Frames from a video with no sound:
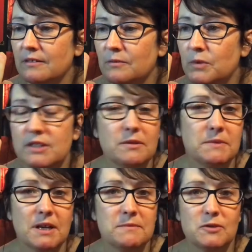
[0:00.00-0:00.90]
we
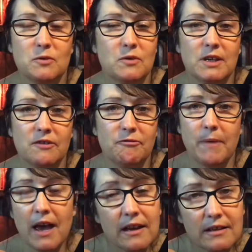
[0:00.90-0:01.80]
sometimes don't give
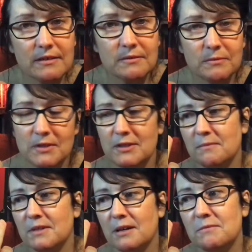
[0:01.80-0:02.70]
back. We
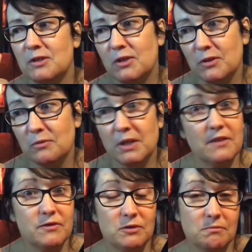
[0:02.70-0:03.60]
sometimes do. We
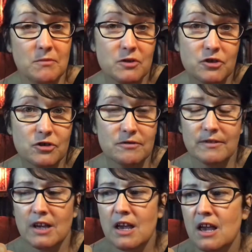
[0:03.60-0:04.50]
give too much.
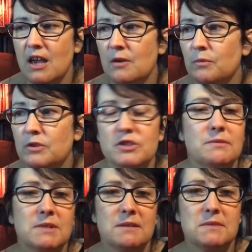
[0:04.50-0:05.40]
We're
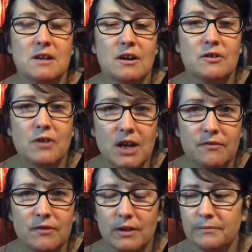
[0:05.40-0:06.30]
sometimes not
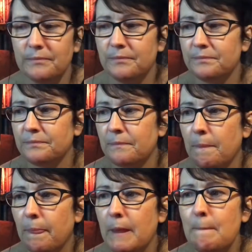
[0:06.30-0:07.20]
grateful.
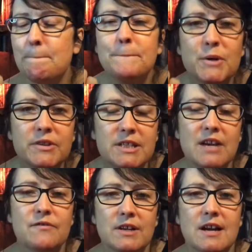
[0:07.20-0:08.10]
But the
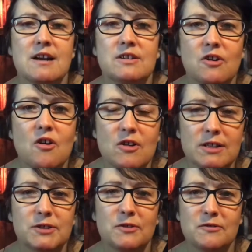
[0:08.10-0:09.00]
devil card
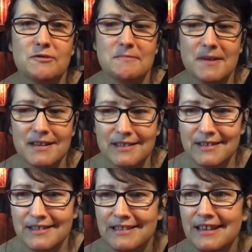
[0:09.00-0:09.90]
also reminds
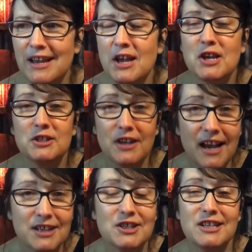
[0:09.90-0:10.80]
us to
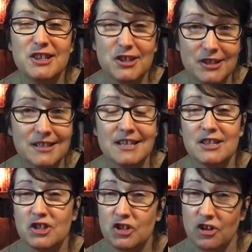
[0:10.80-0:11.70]
actually just
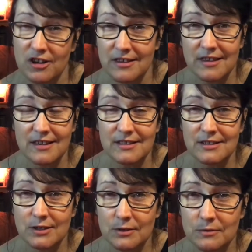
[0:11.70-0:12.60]
enjoy things
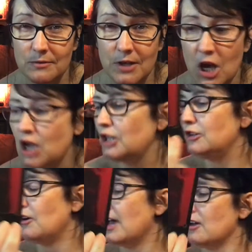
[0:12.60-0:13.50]
too. You
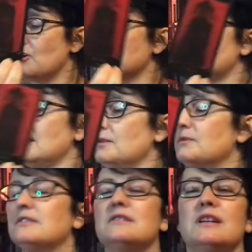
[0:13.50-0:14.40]
know, I always think
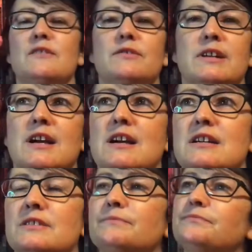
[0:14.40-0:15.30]
with the devil card,